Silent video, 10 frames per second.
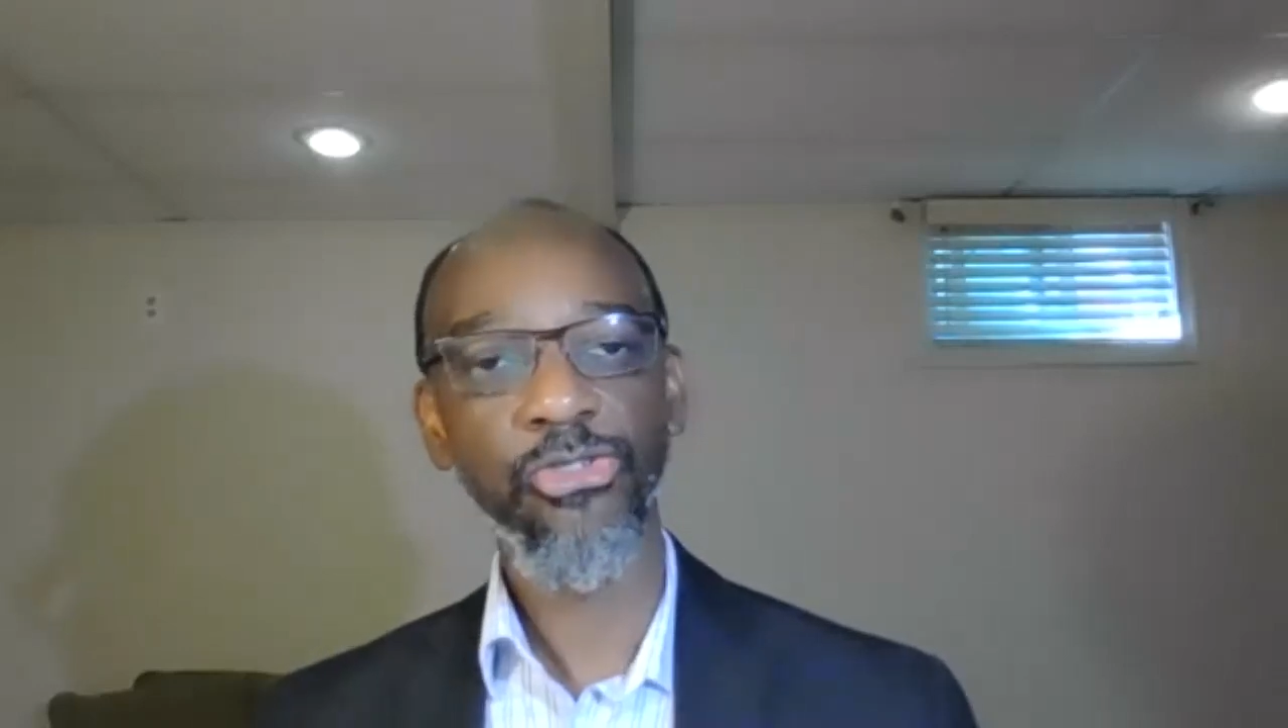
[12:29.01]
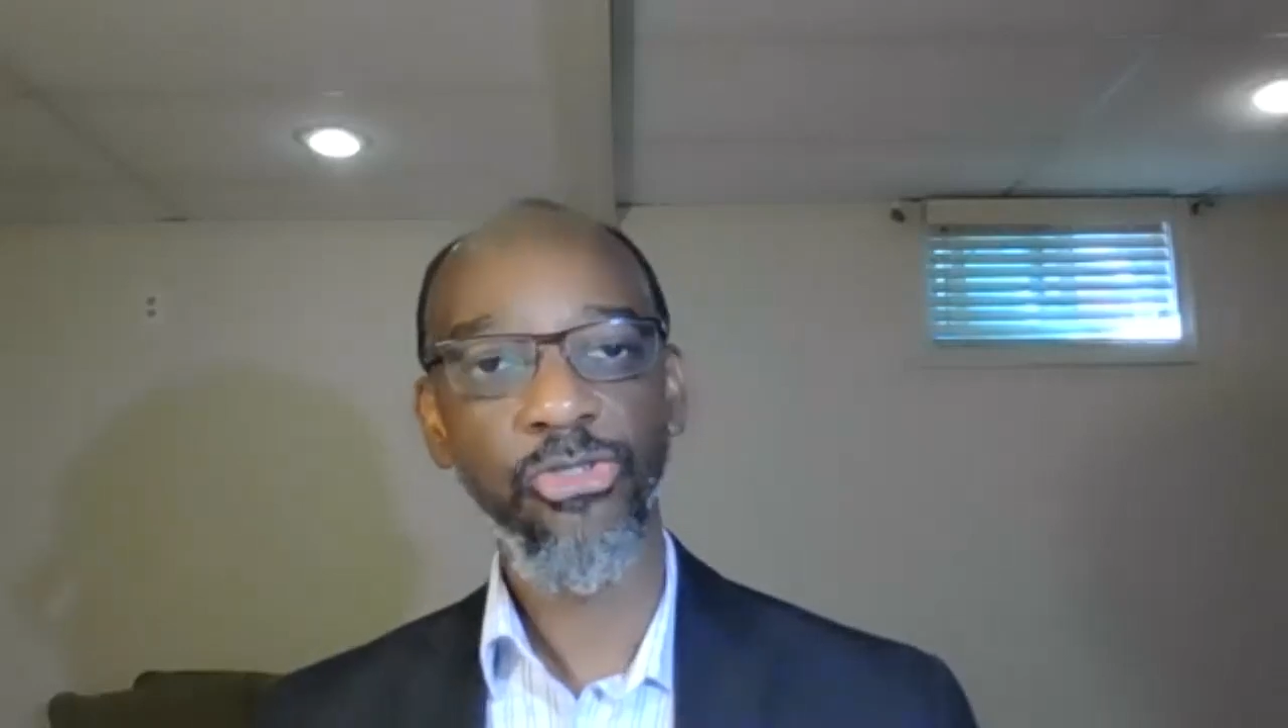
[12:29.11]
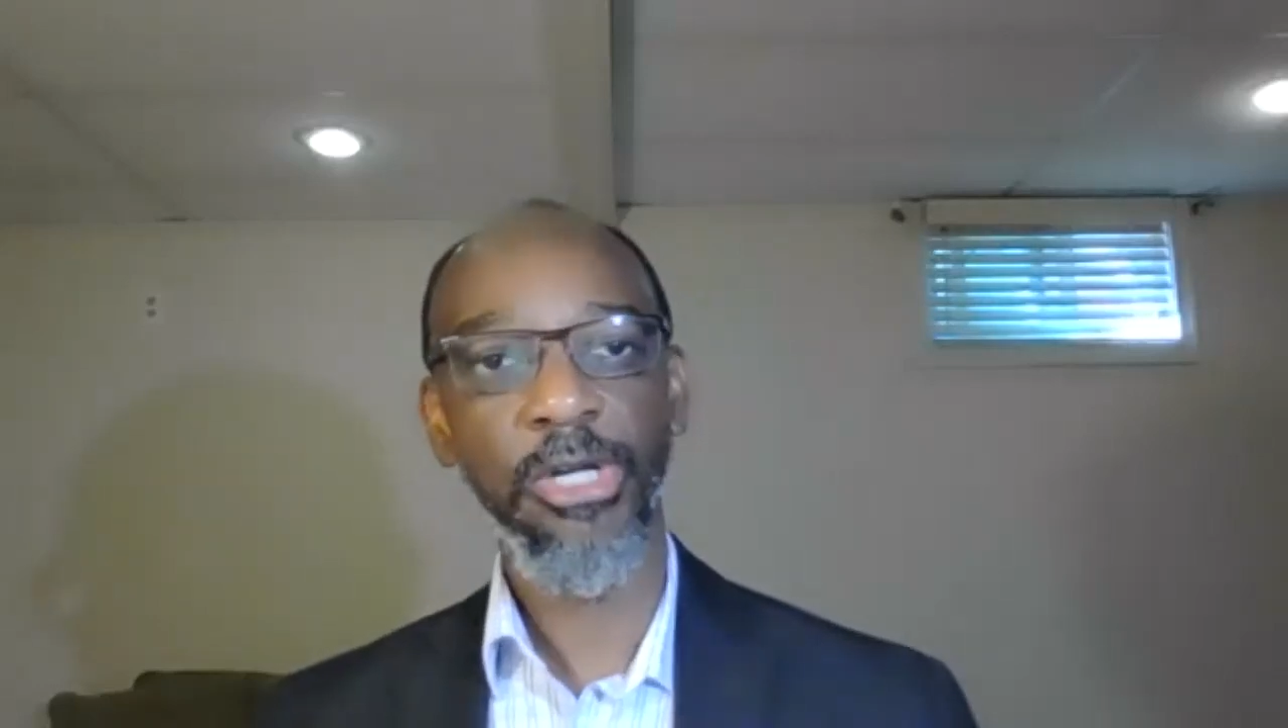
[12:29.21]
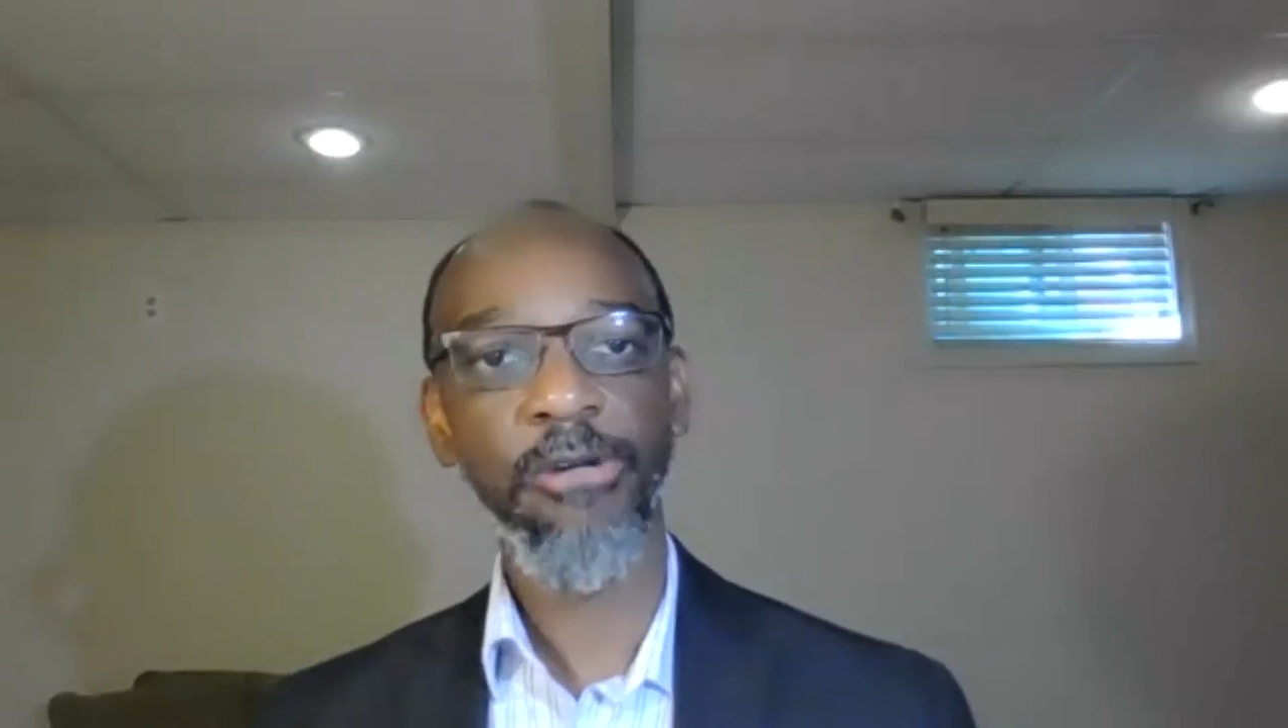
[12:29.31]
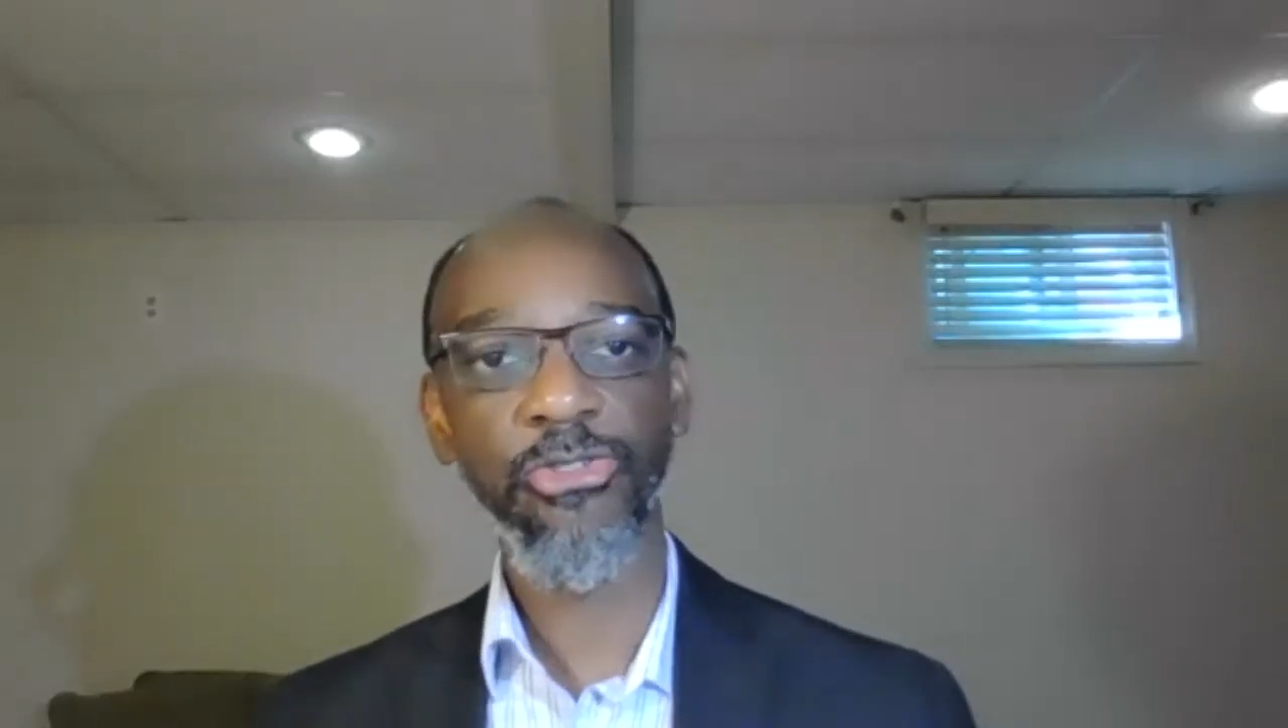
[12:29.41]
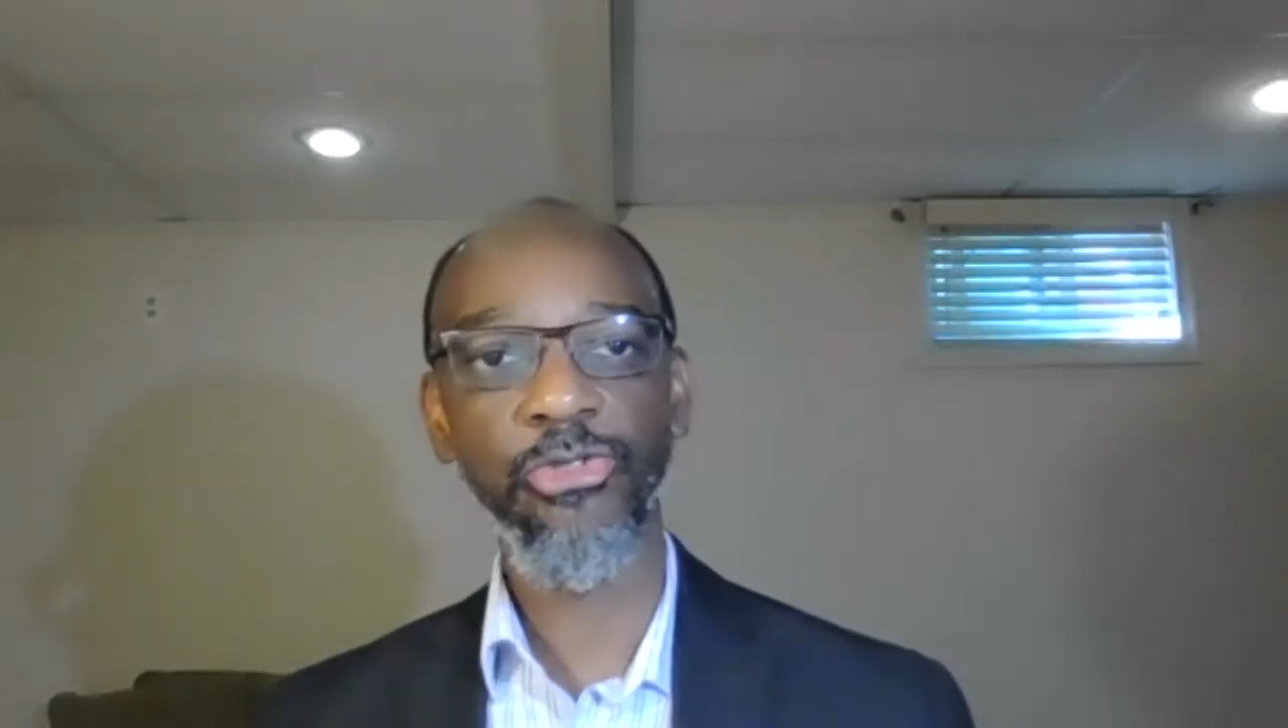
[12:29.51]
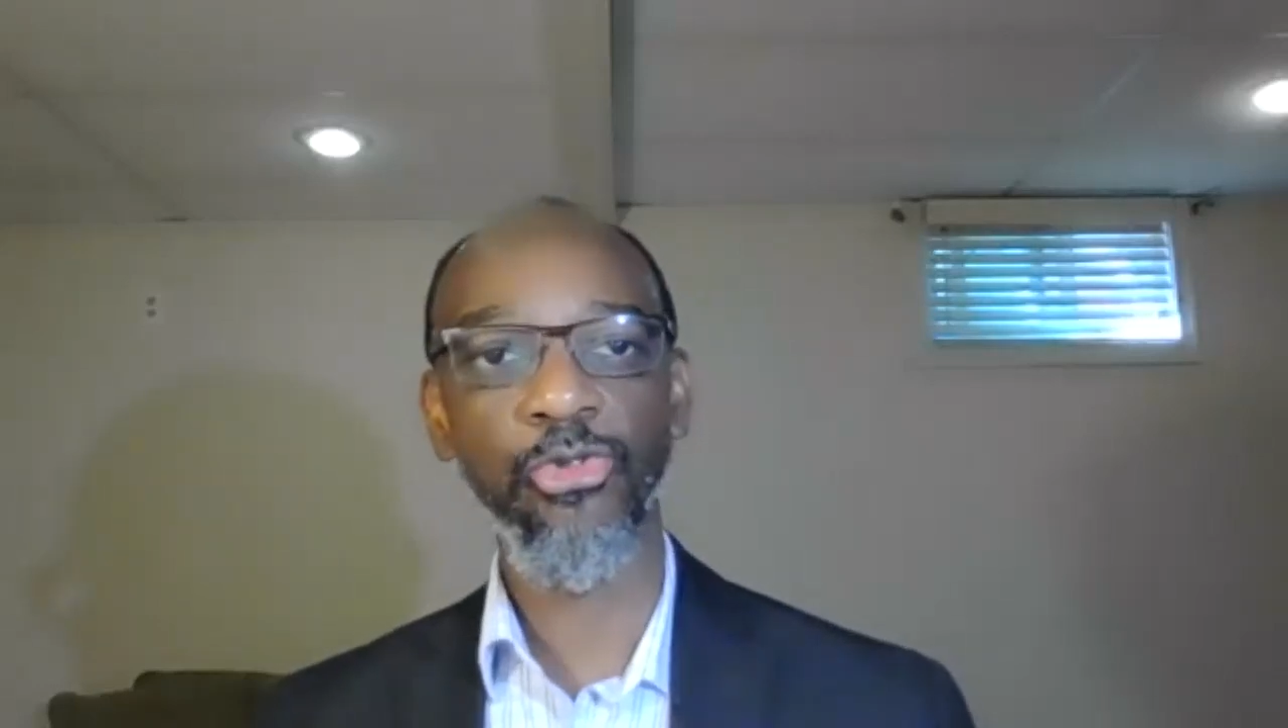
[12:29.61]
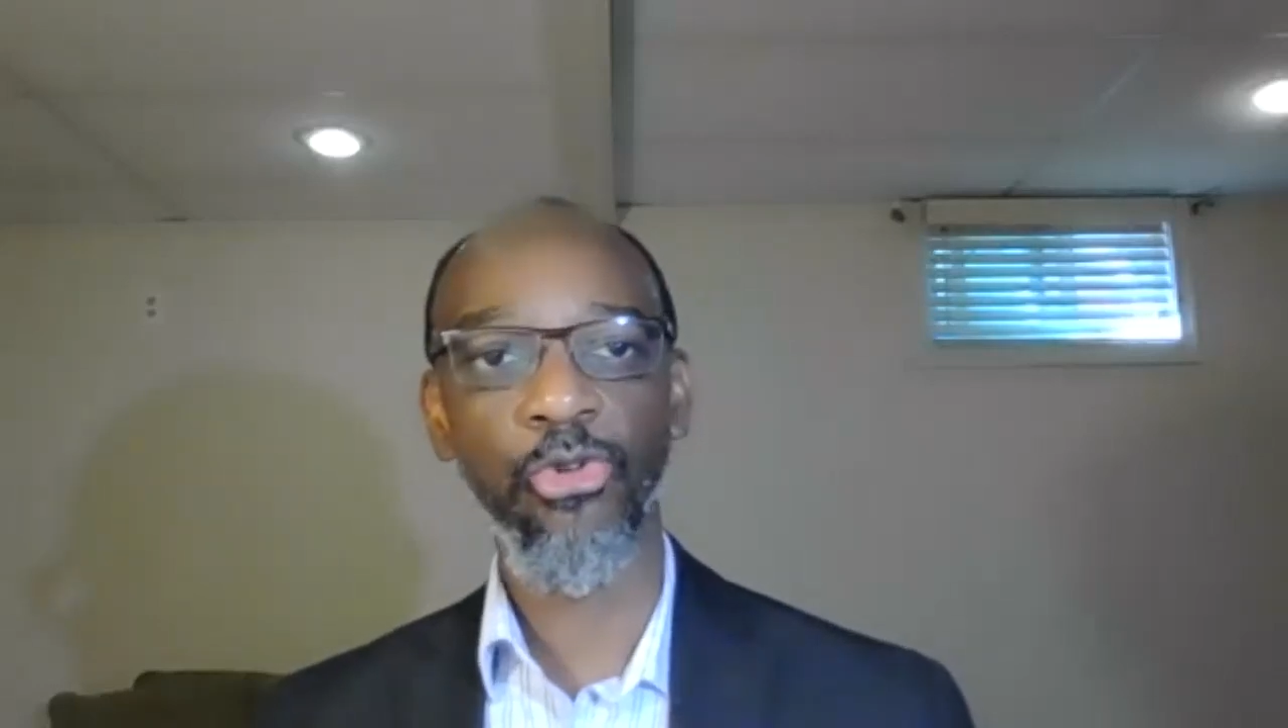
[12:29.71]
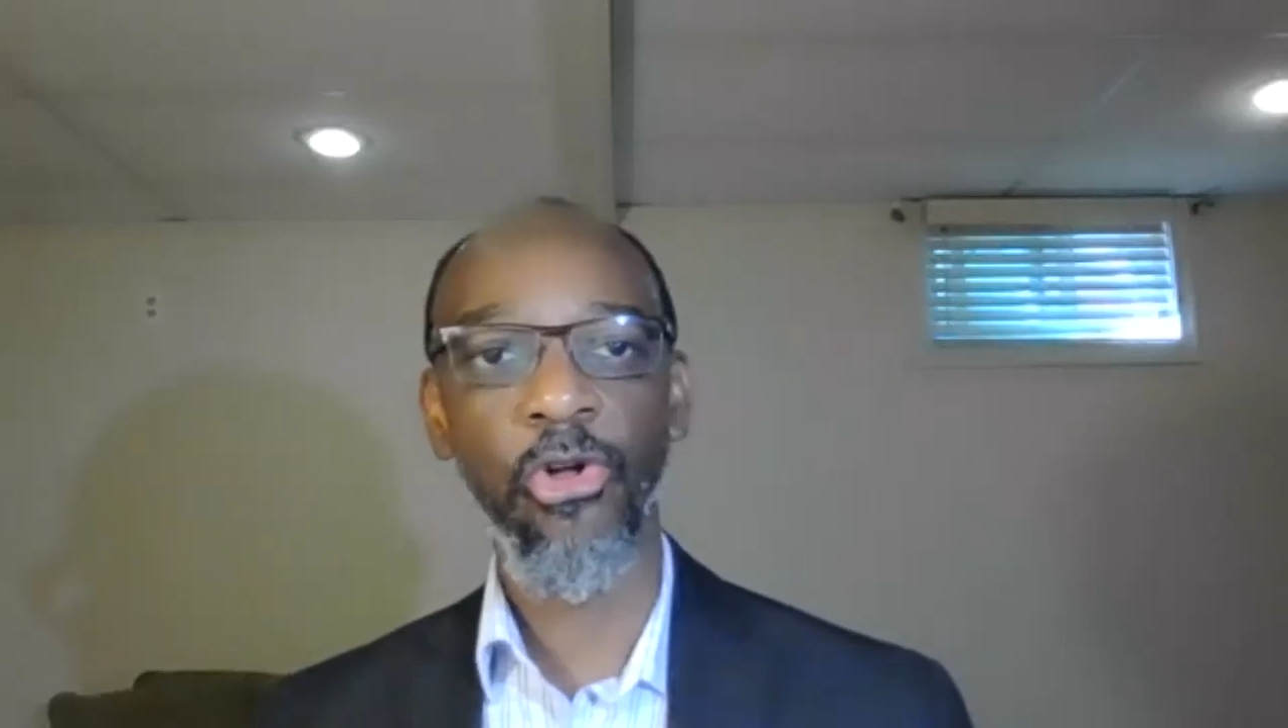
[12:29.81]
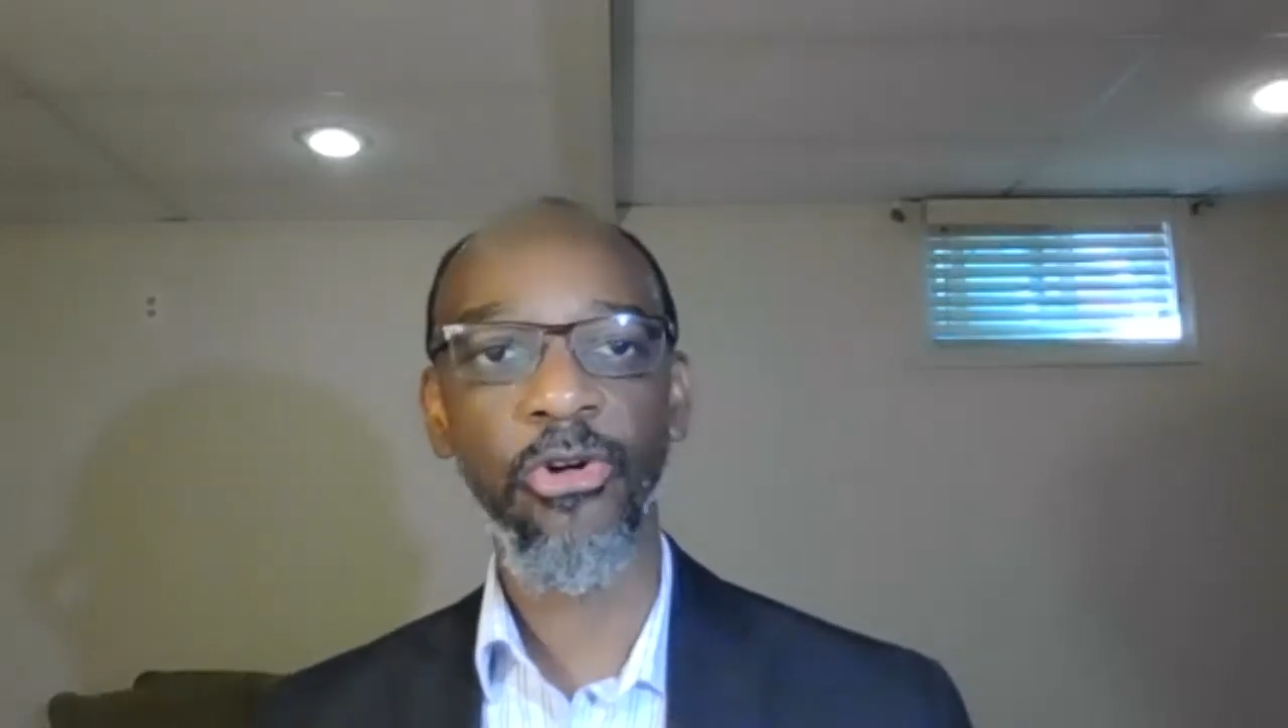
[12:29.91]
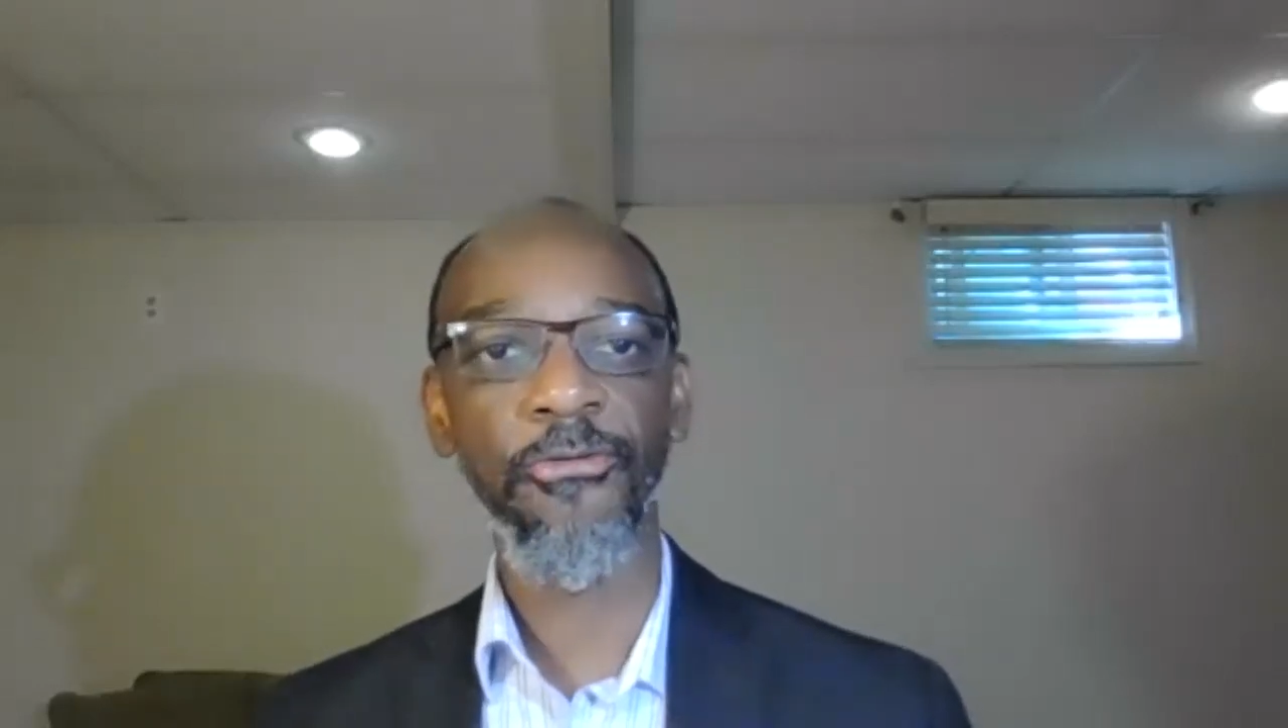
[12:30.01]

service is no longer